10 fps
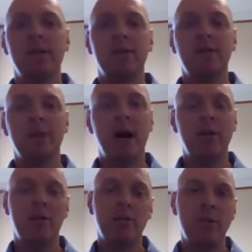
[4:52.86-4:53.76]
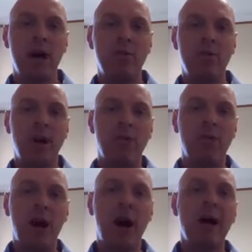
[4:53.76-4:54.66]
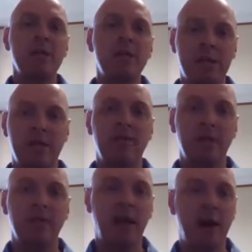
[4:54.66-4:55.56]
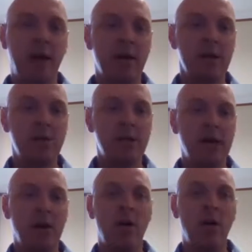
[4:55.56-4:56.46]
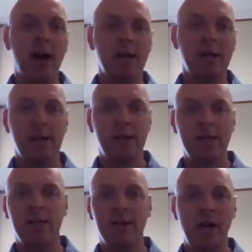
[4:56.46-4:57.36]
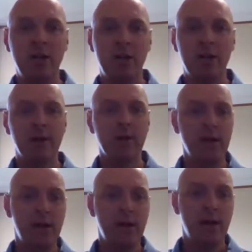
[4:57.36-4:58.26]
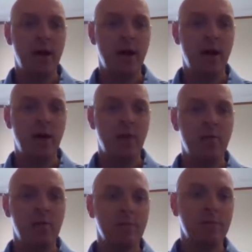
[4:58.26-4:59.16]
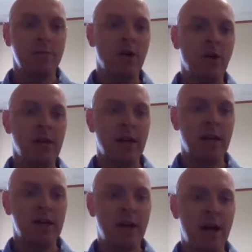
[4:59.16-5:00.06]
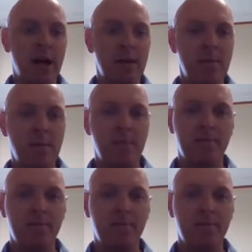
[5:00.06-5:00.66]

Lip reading: and still not ready for a hospice level of care. So we take all that into consideration. You can go ahead to the next slide.